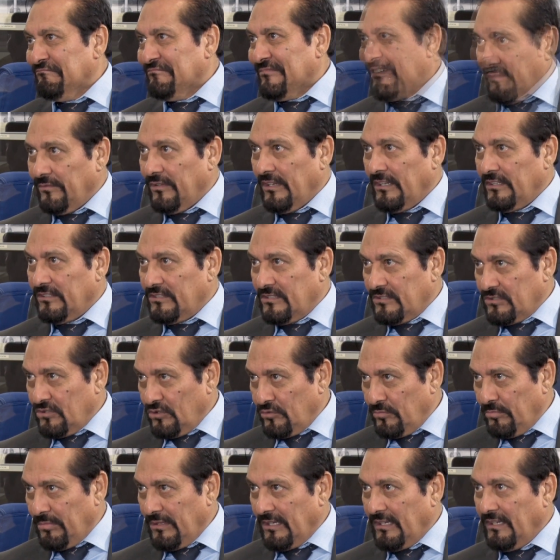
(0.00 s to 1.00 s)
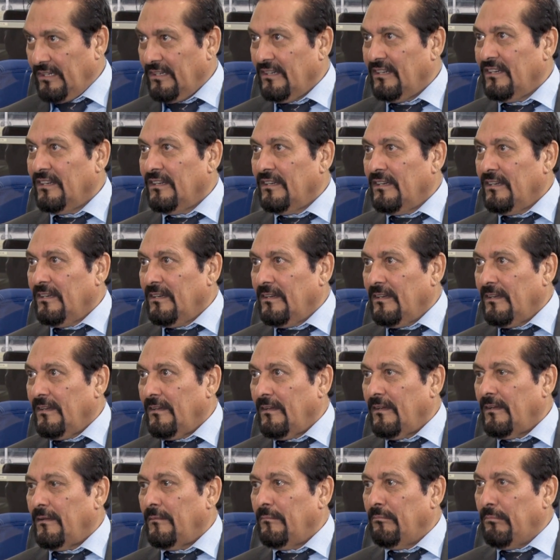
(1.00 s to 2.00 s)
A will should be
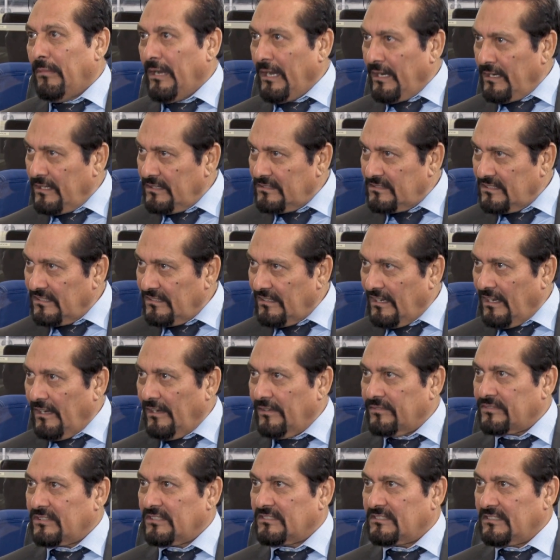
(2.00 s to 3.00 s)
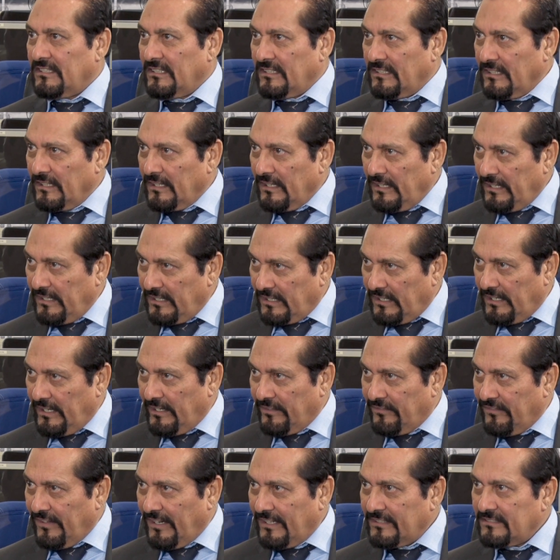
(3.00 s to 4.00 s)
made after seeking legal
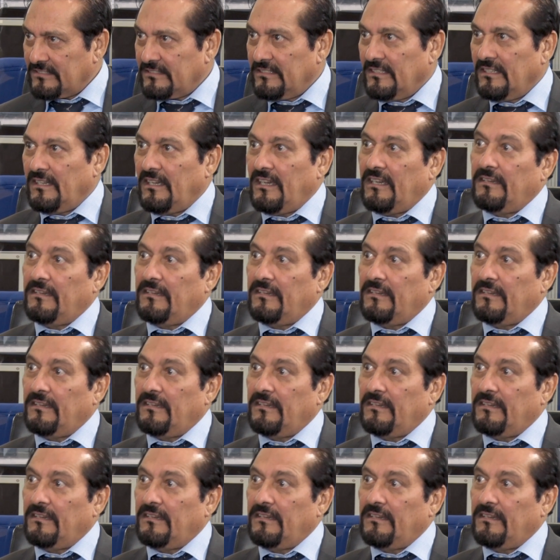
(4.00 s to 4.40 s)
advice.